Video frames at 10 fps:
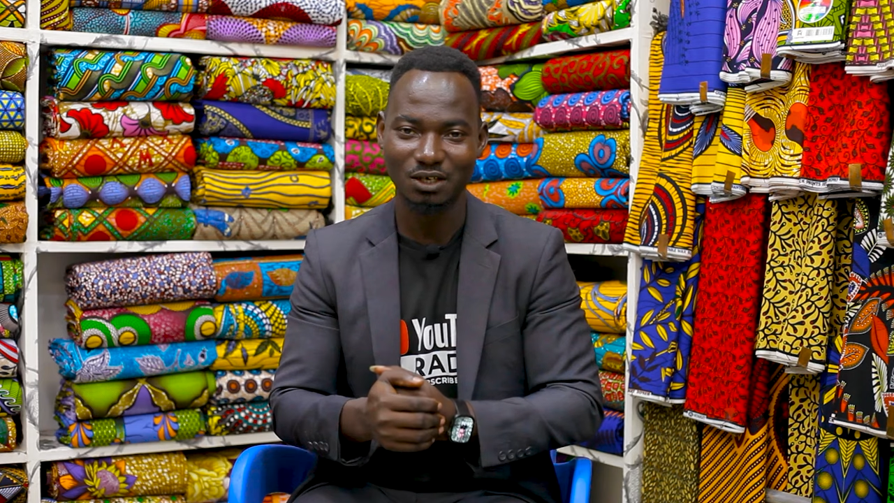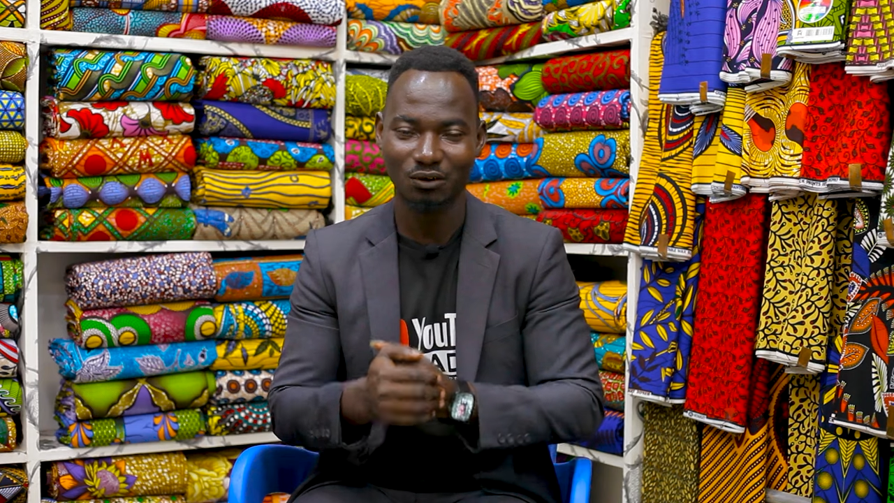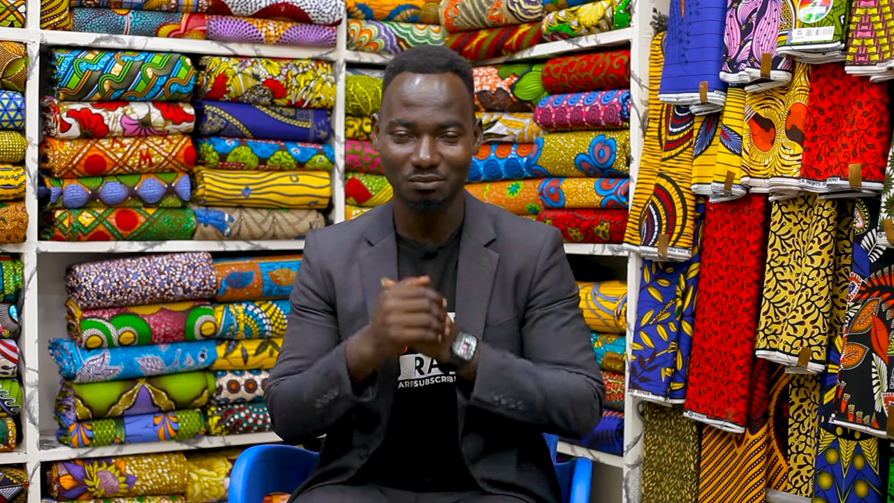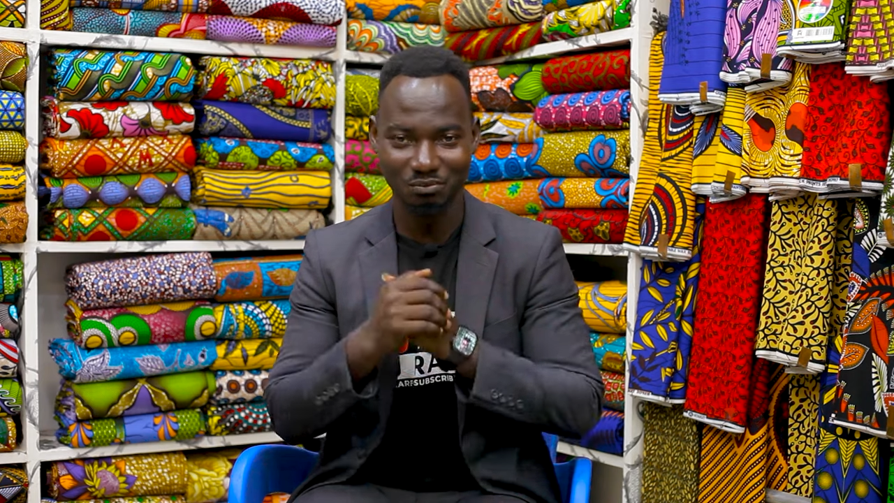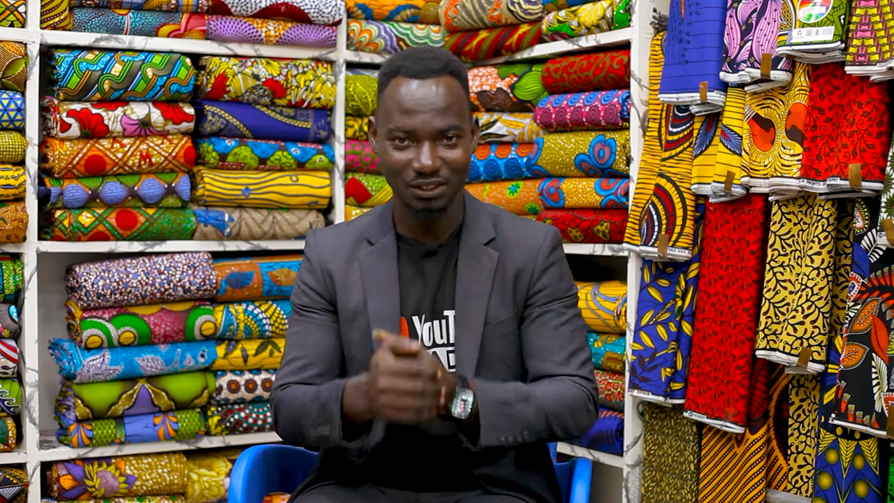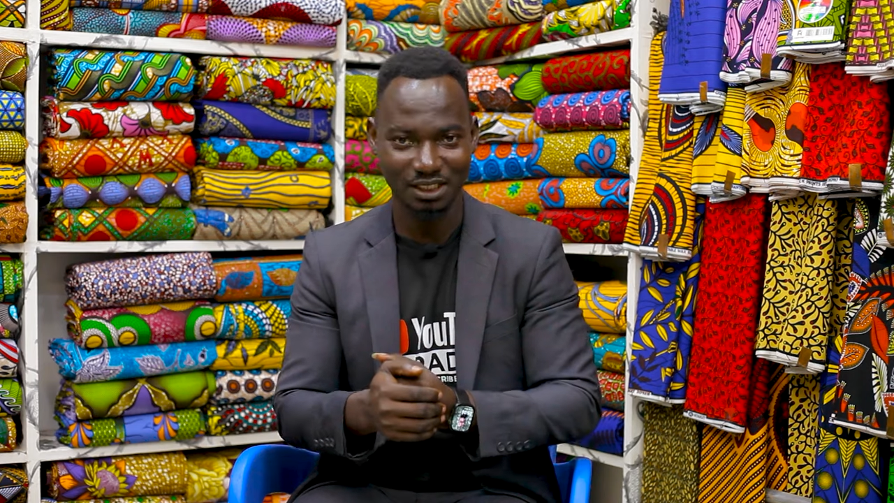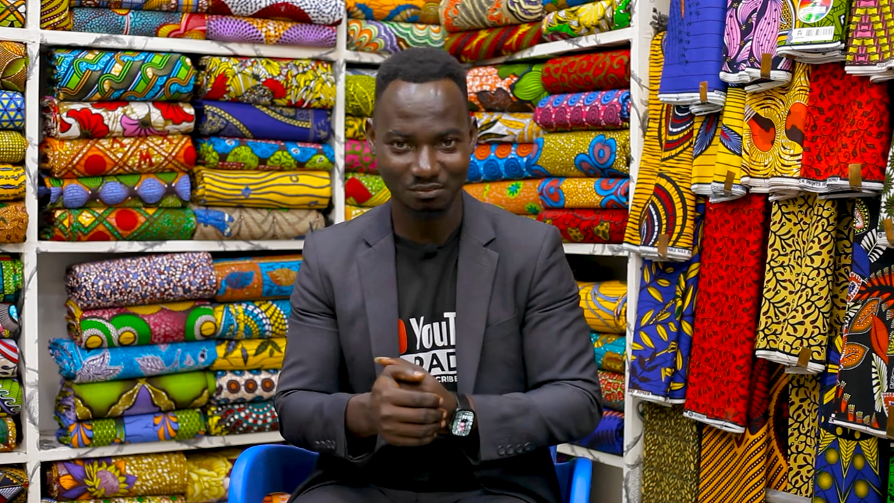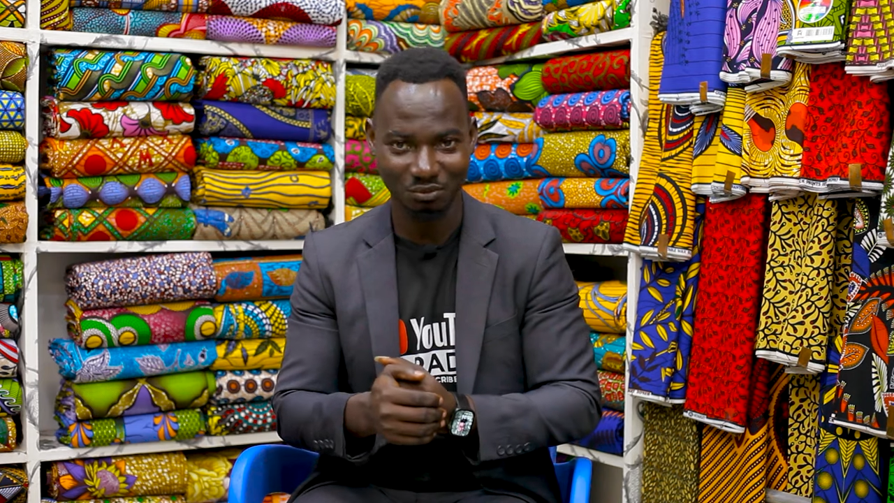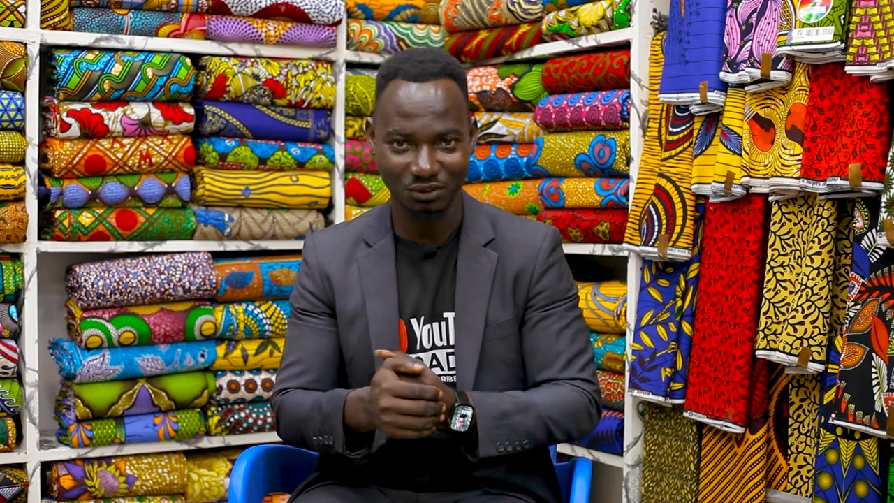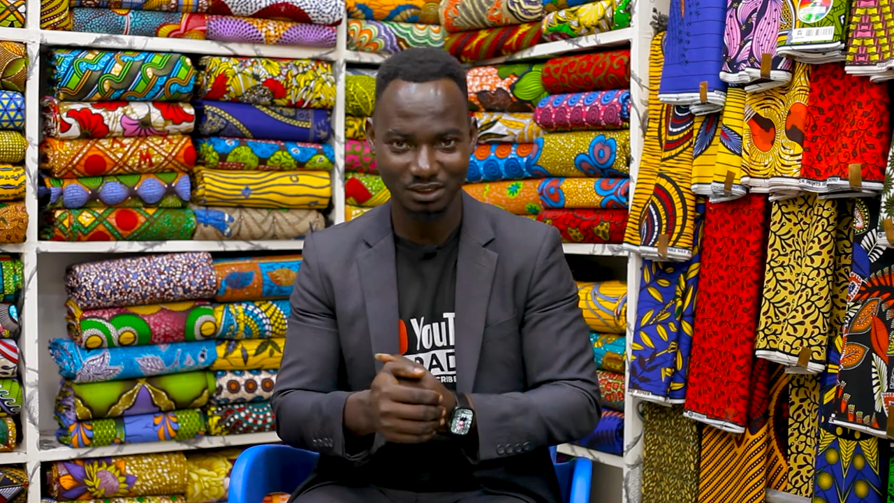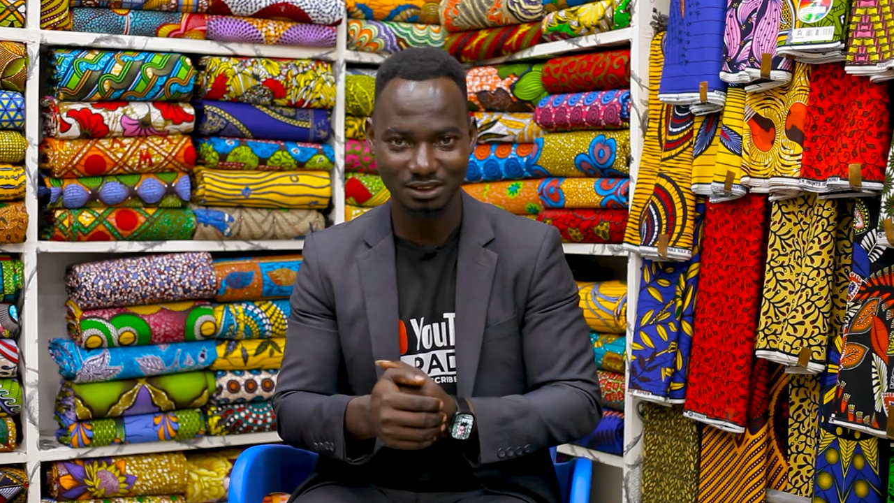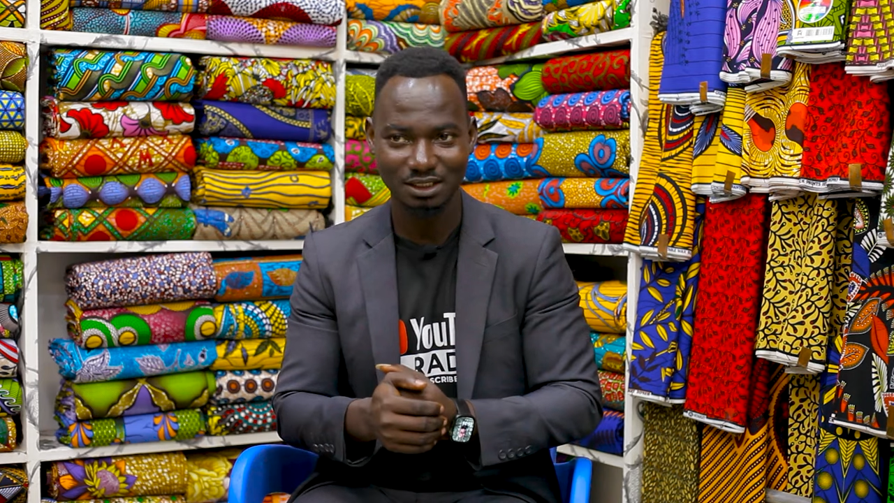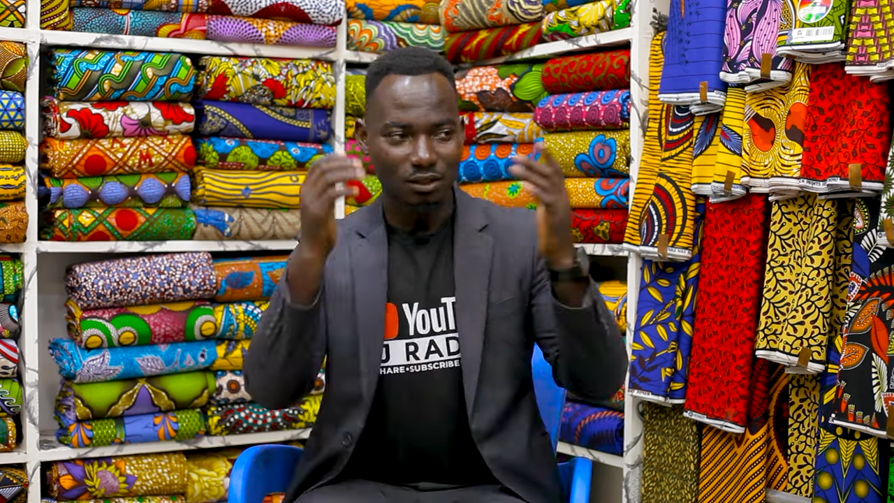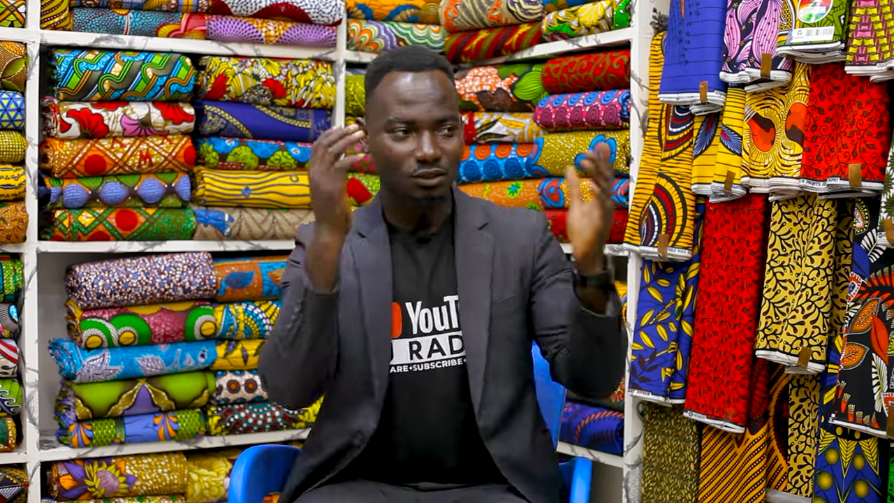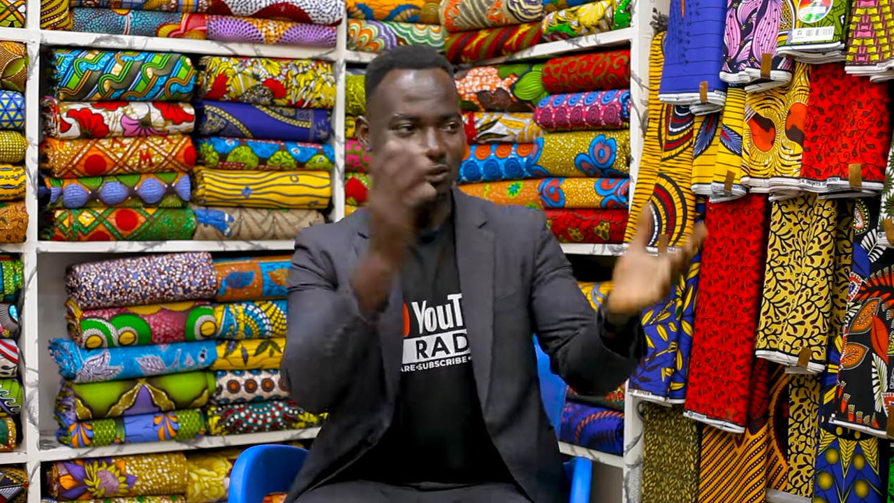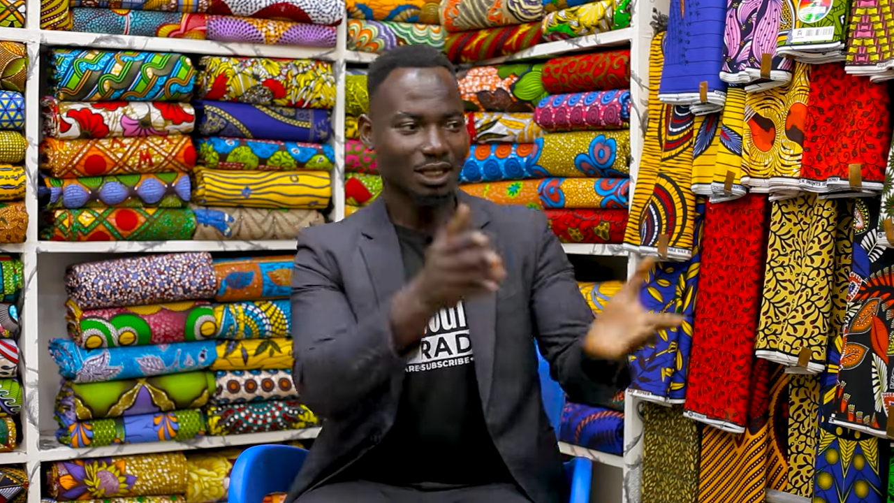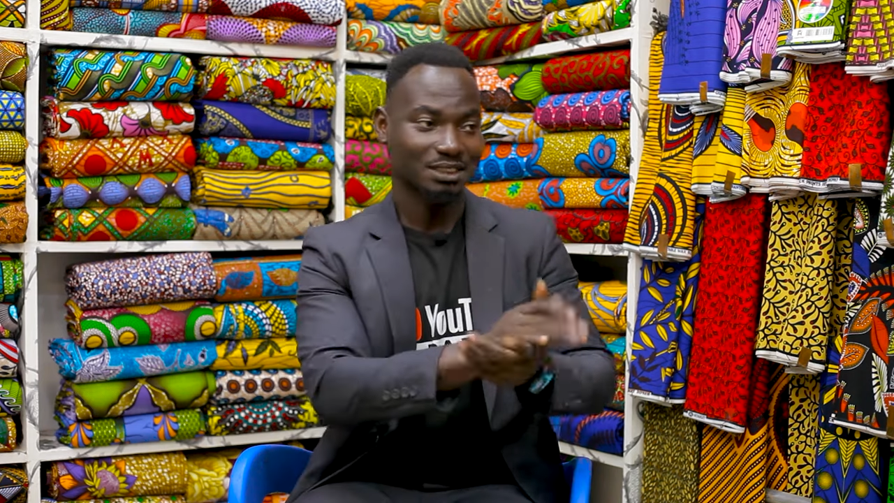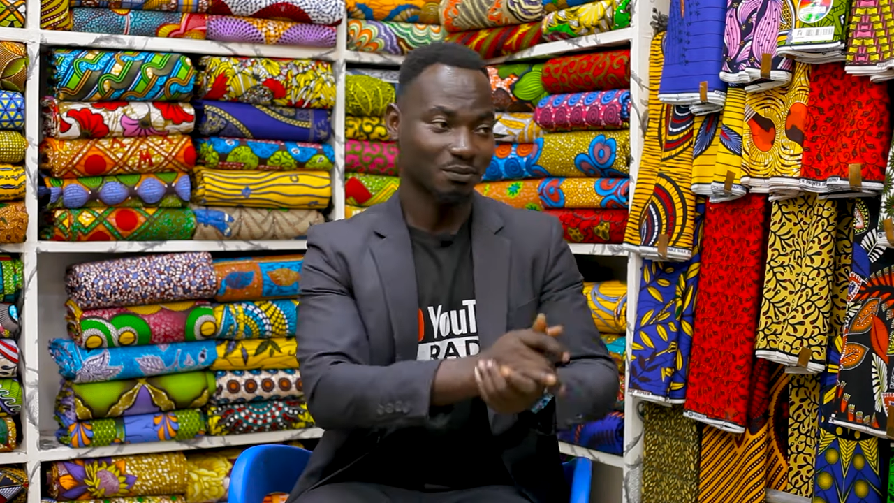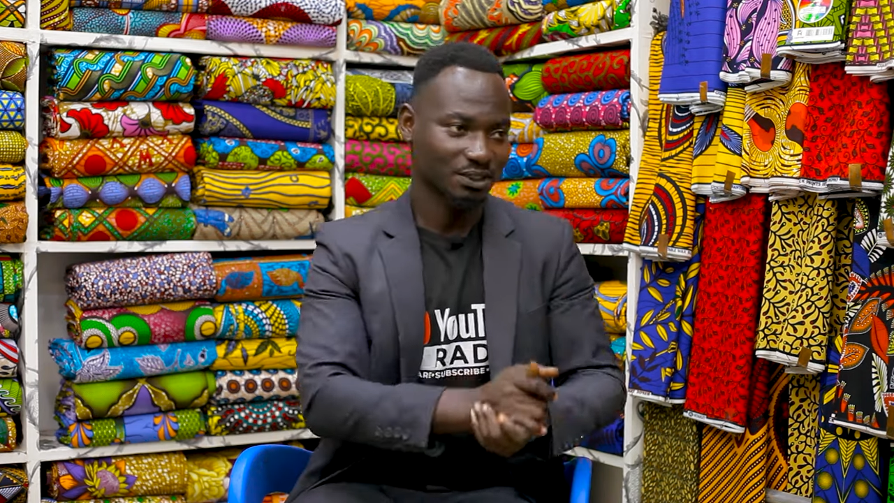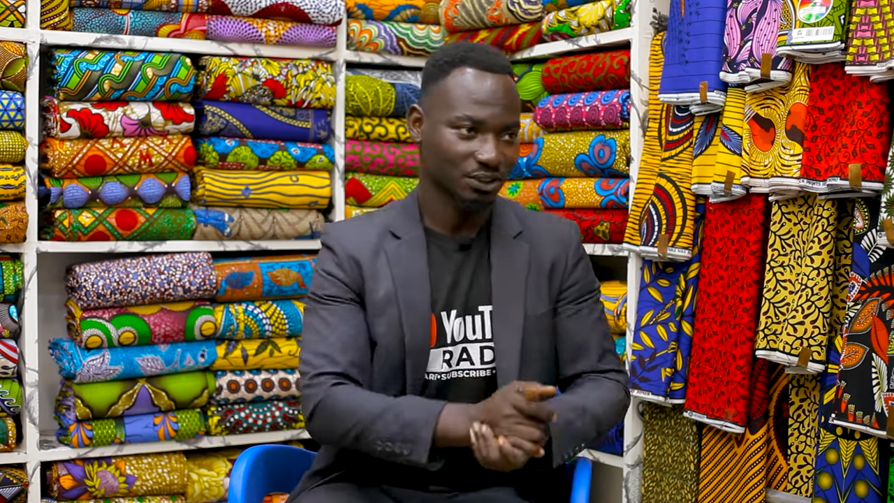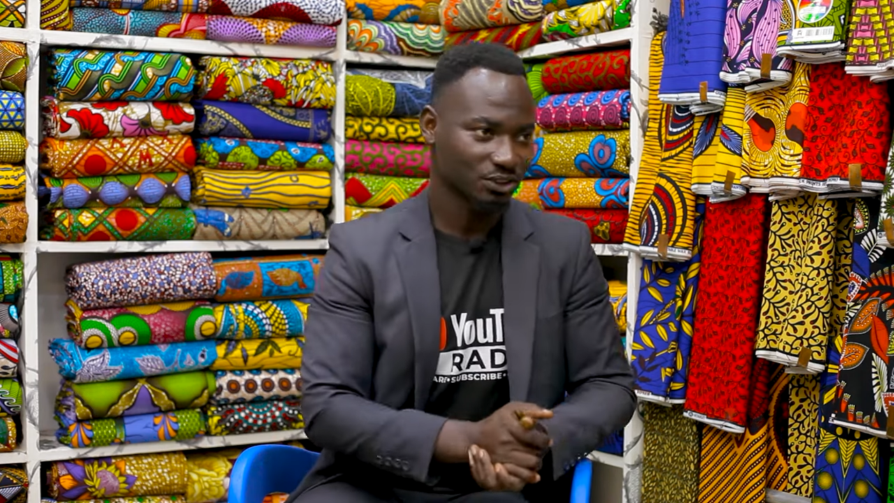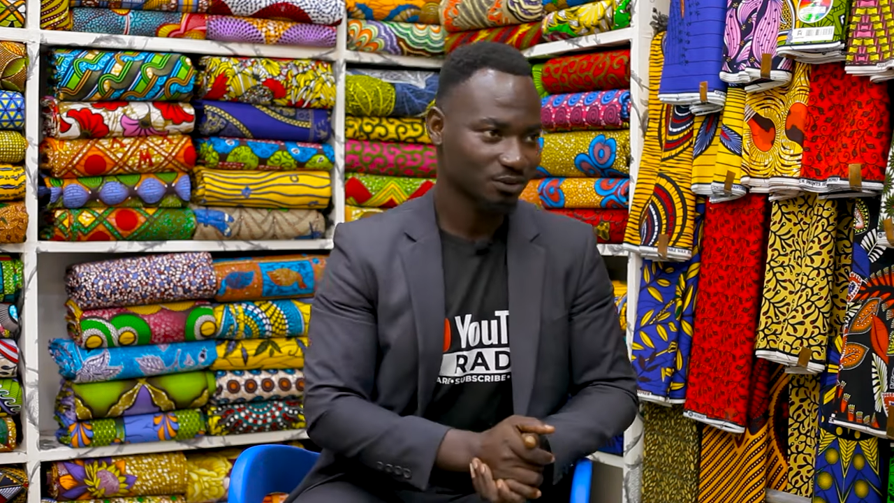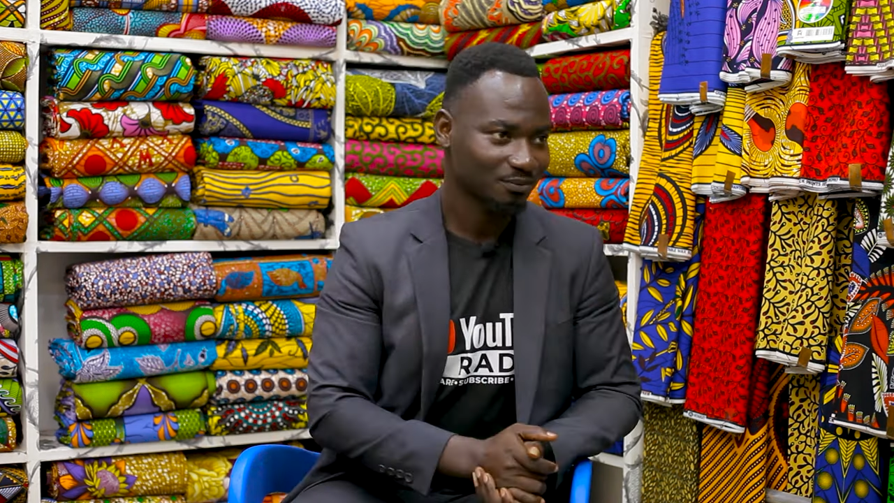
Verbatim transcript: on Breaking Point. Your last message.